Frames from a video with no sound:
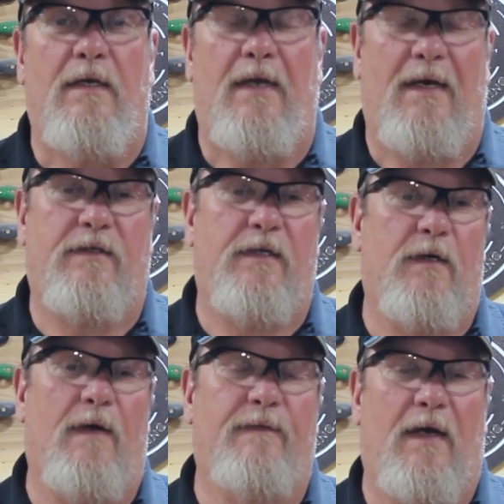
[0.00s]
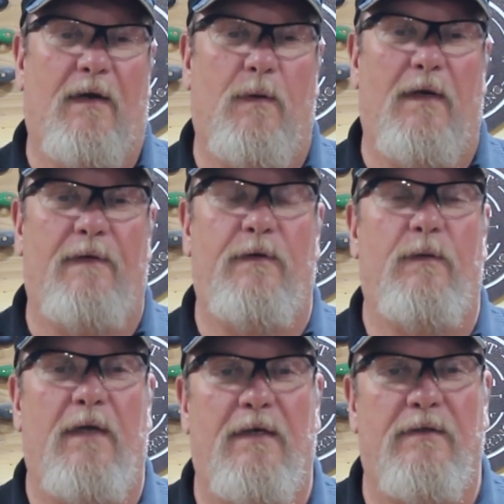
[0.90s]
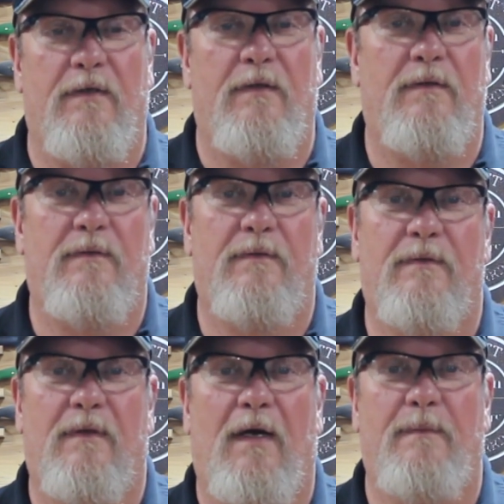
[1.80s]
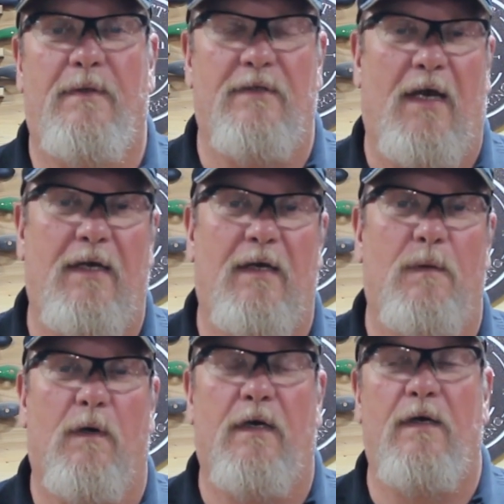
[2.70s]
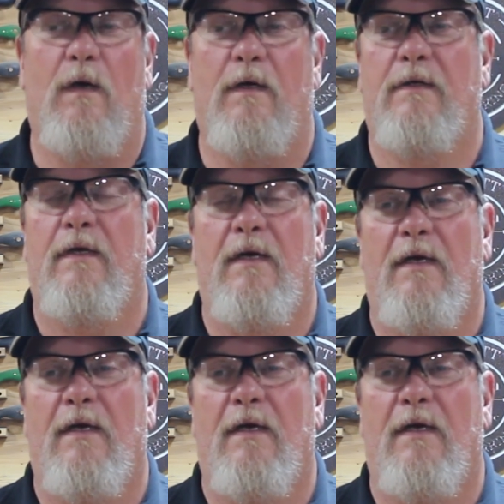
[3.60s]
Next year I've got a, quite a few things I'm designing and working on.